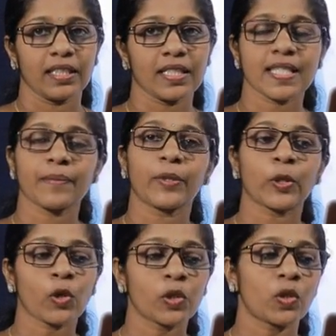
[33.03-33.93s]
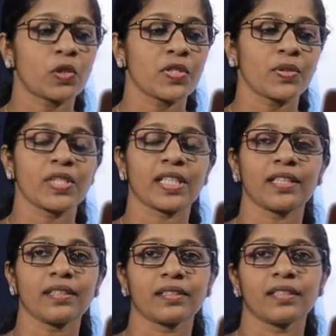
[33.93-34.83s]
It is a borrowed
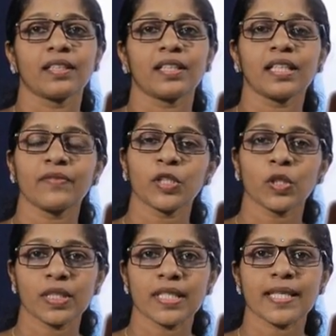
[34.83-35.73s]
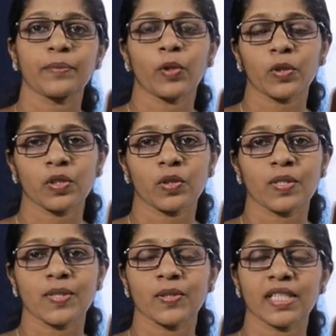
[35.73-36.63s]
constitution. Even though it is a borrowed
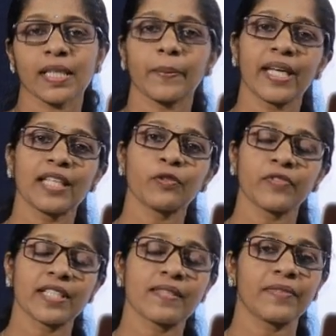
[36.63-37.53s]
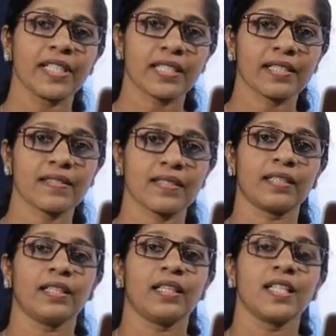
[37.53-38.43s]
constitution, many of its features
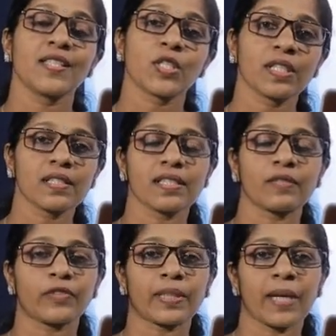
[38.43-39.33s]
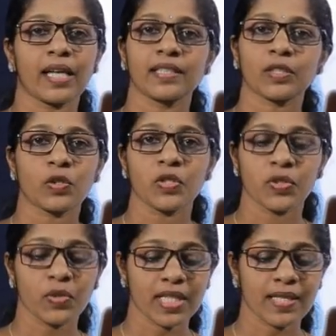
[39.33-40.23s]
distinguish it from other
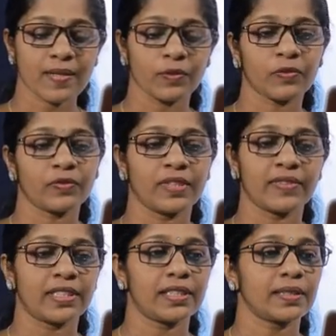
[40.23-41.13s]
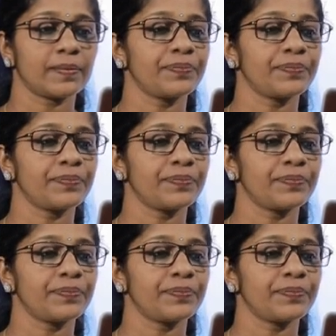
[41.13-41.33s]
constitutions of the world.